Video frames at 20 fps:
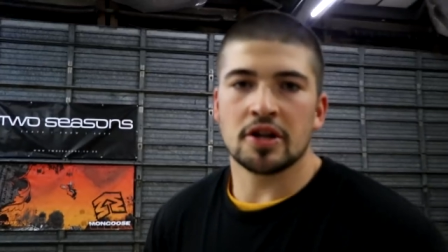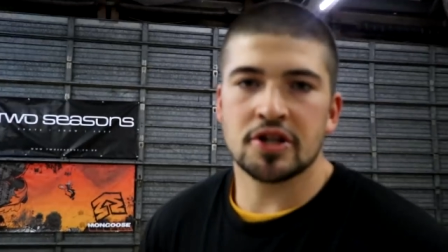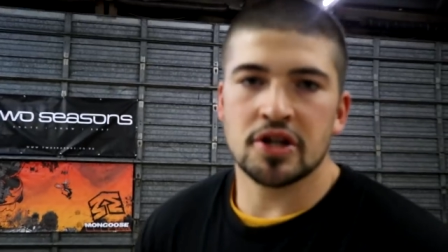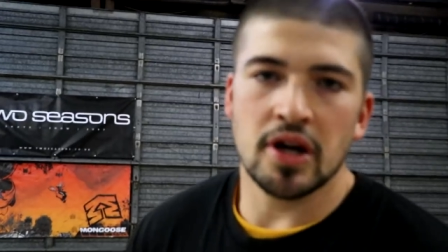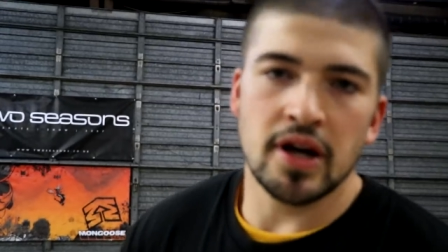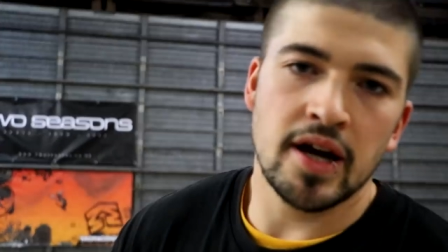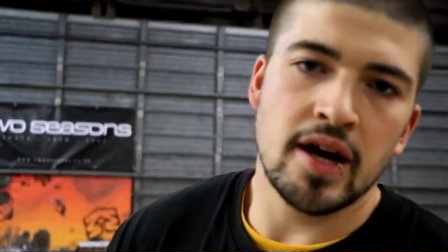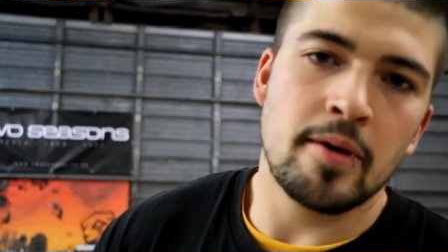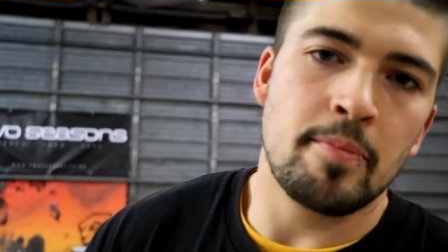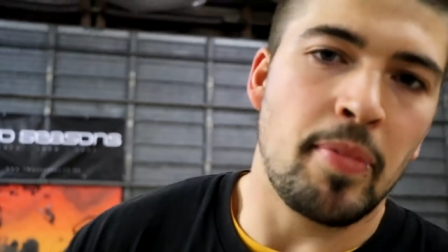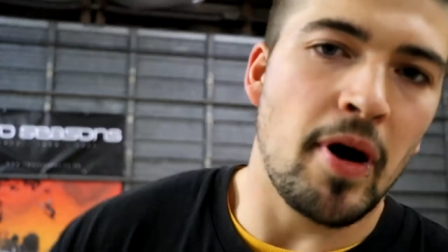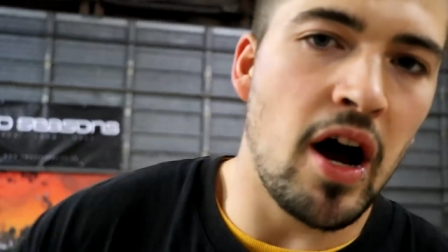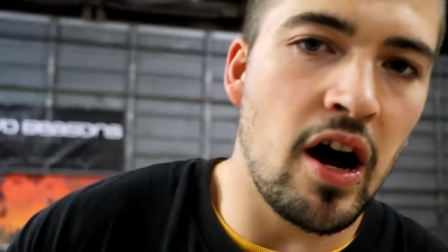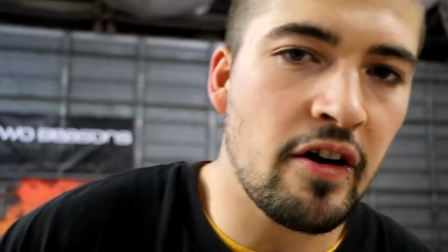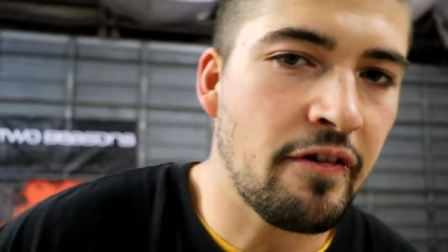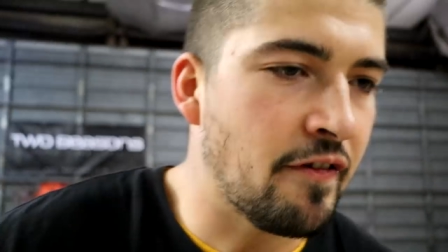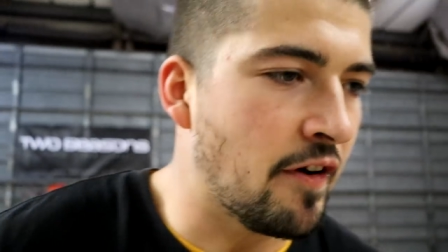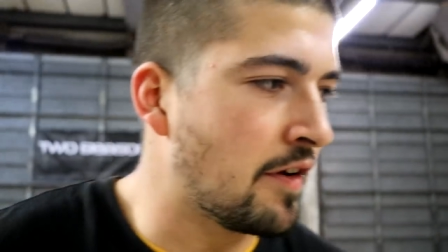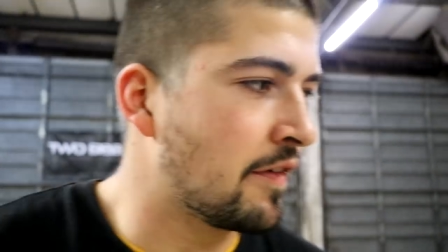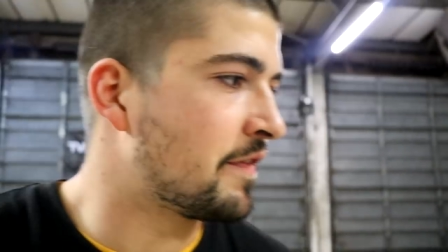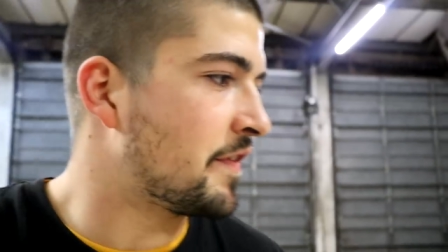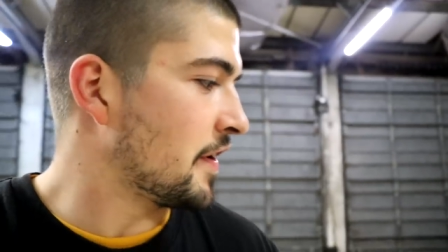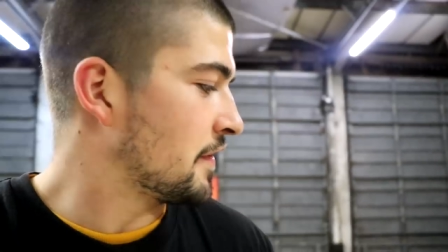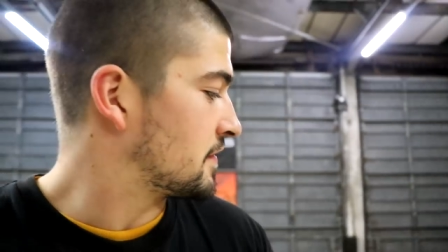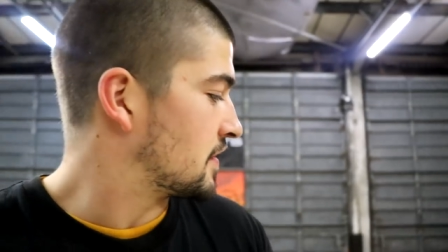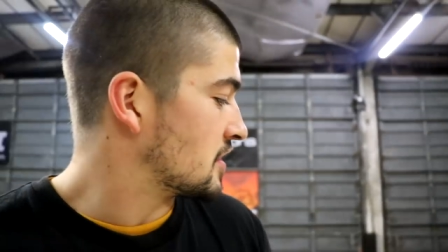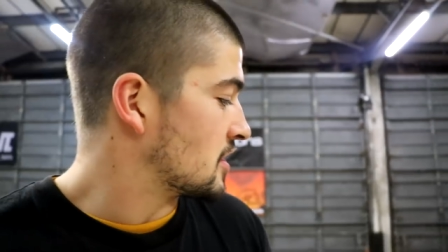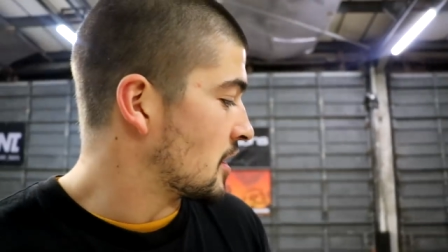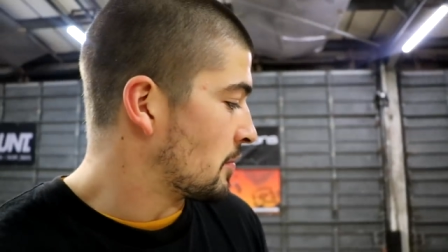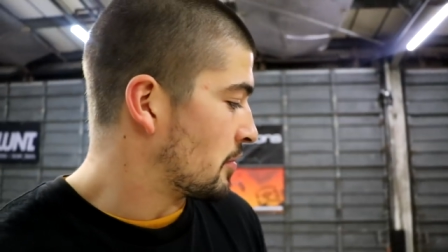try a bar front
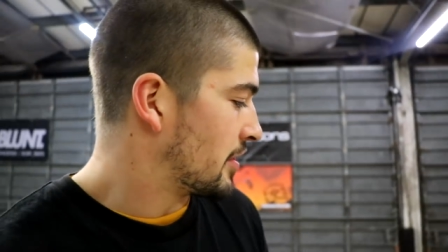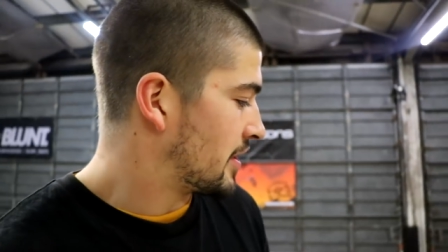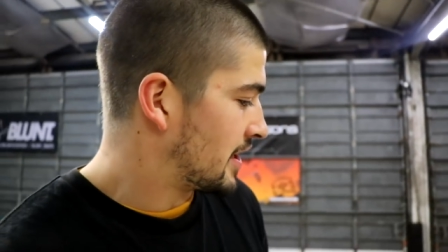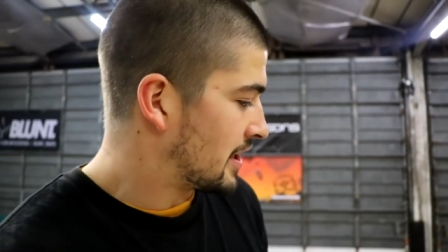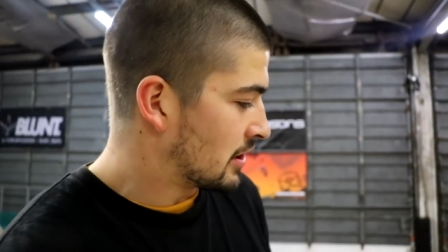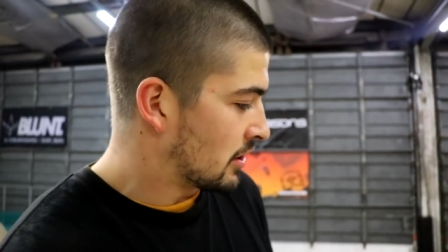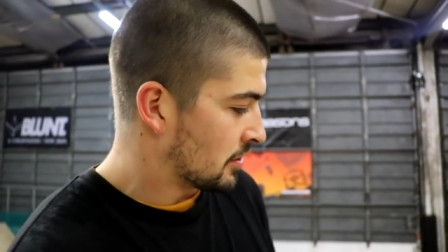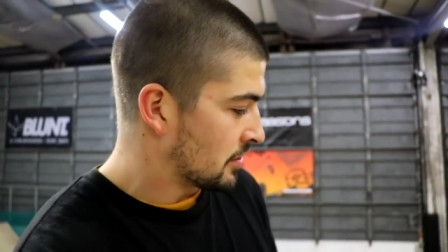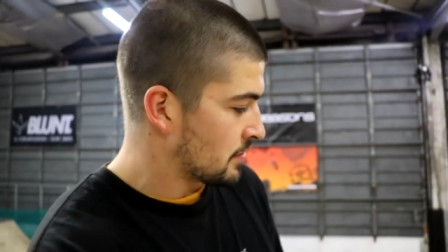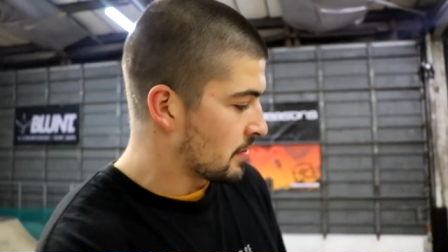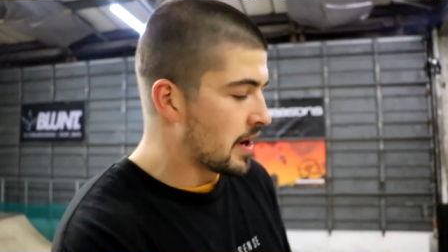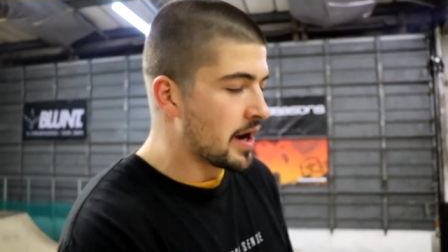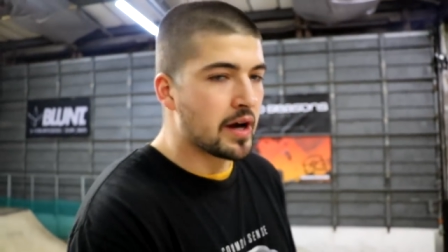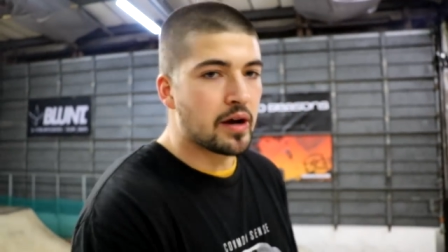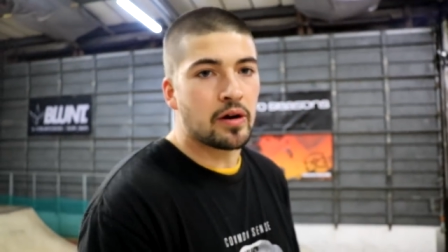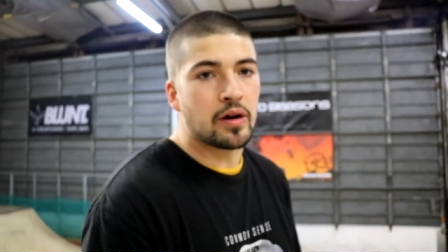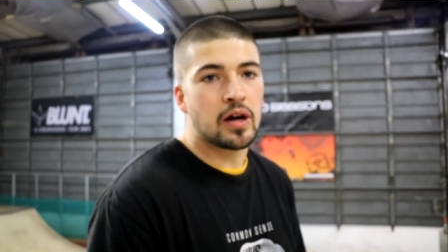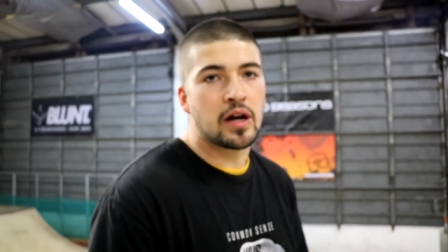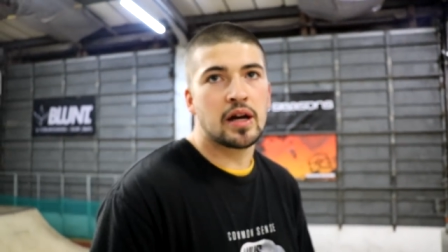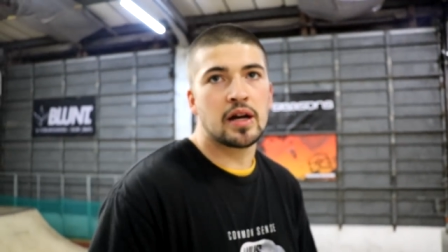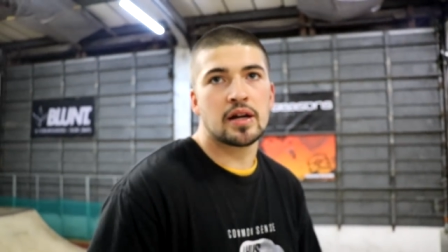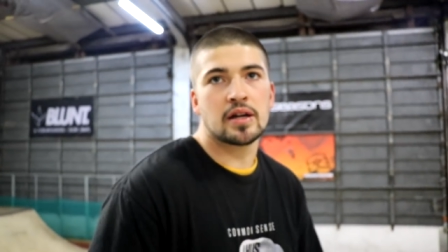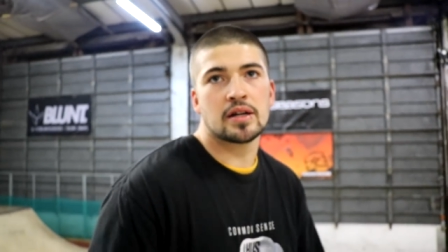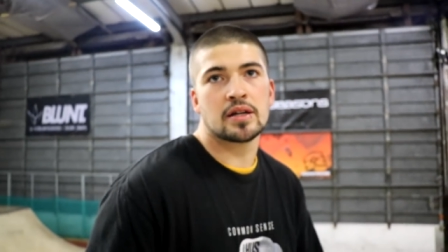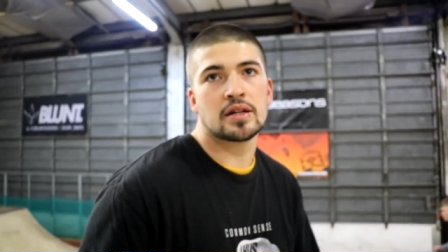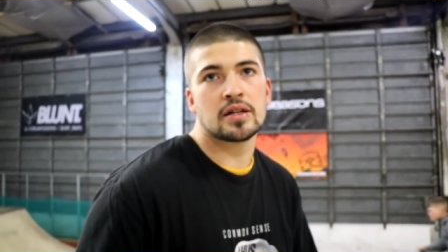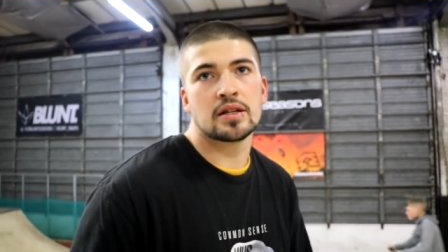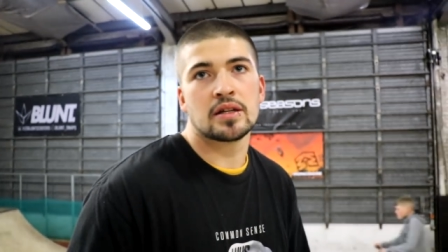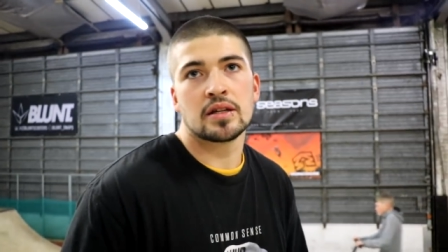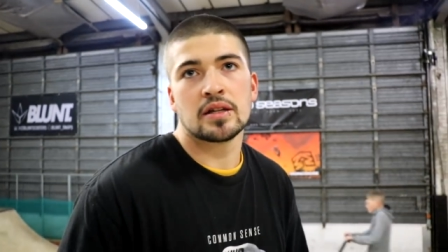50 double heel on the rail,
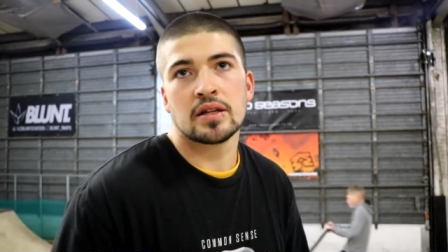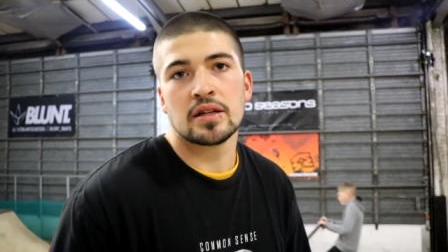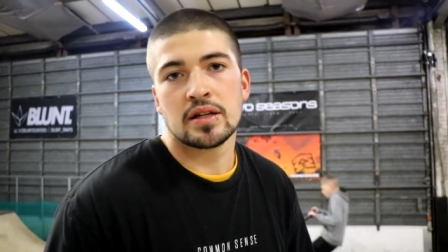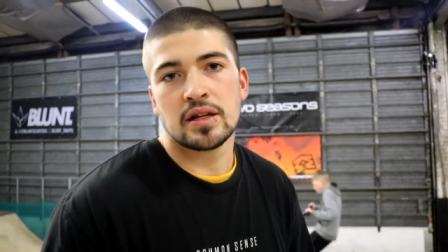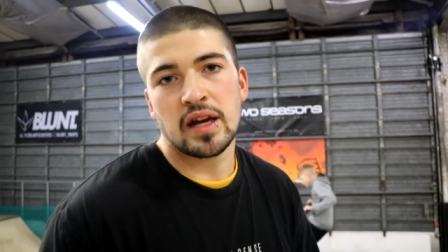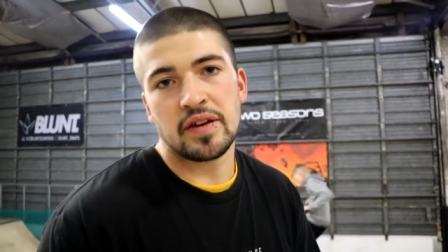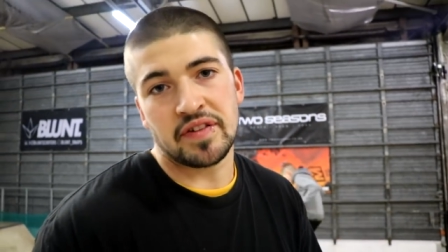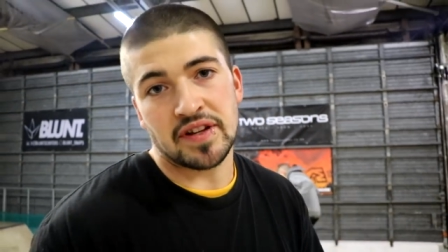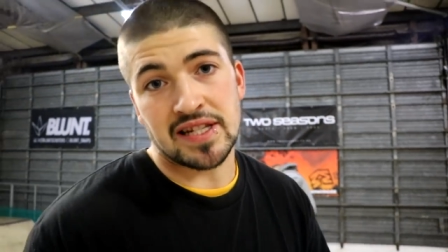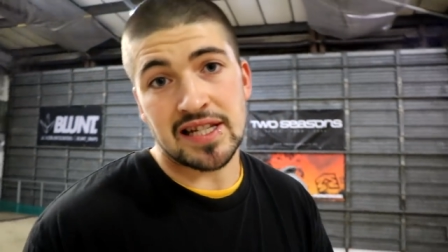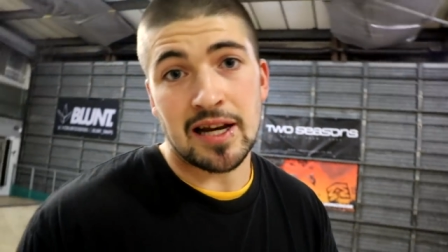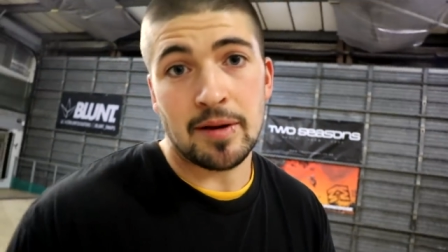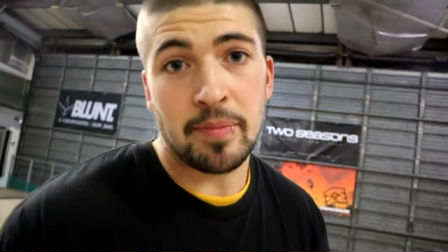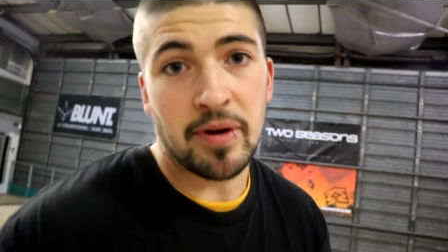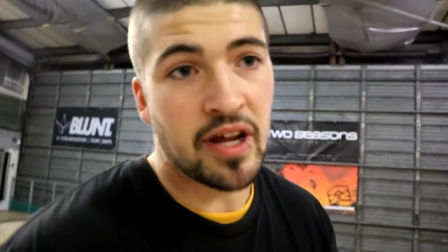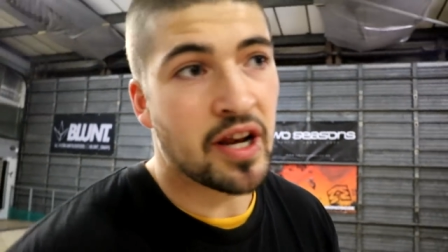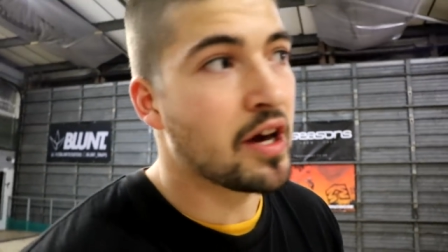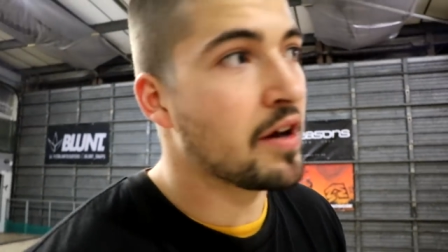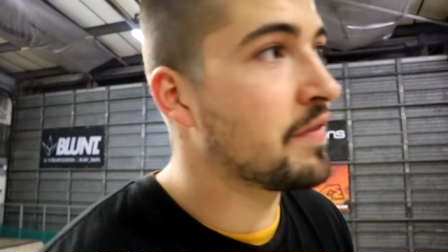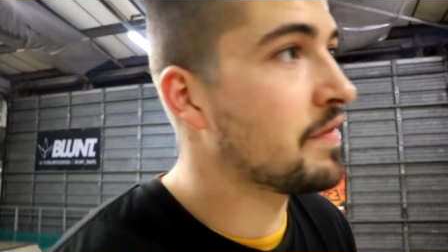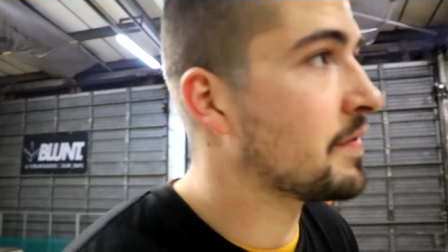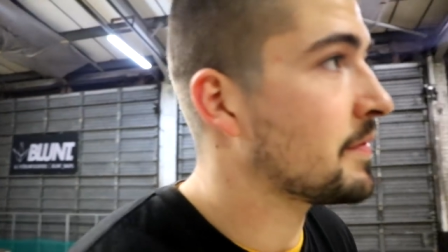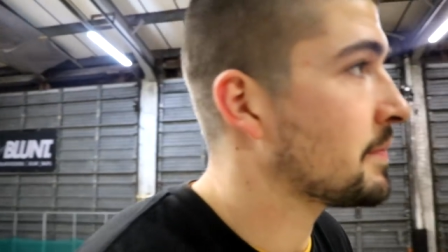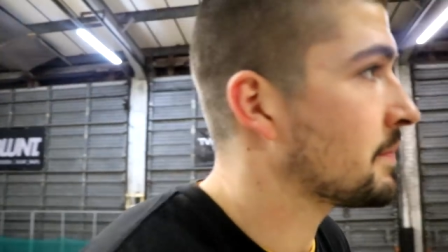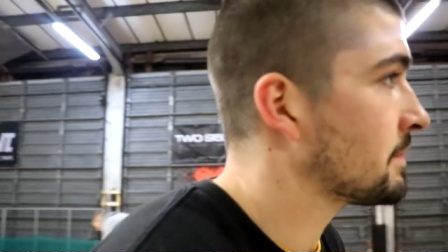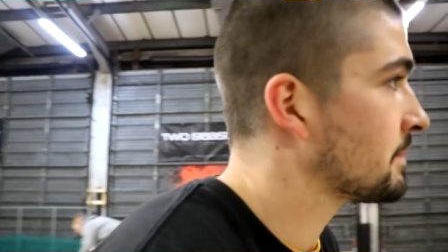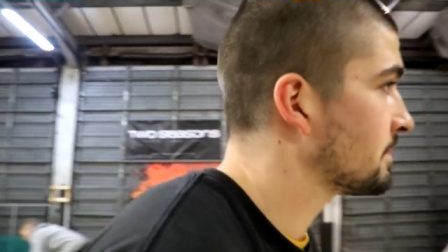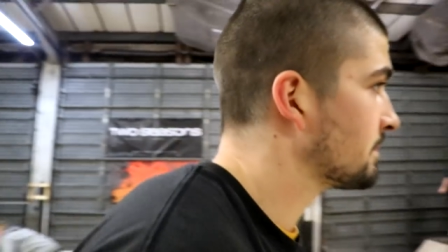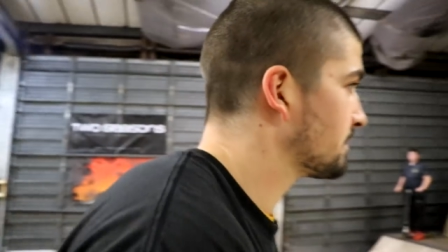if it's slippy enough. Oh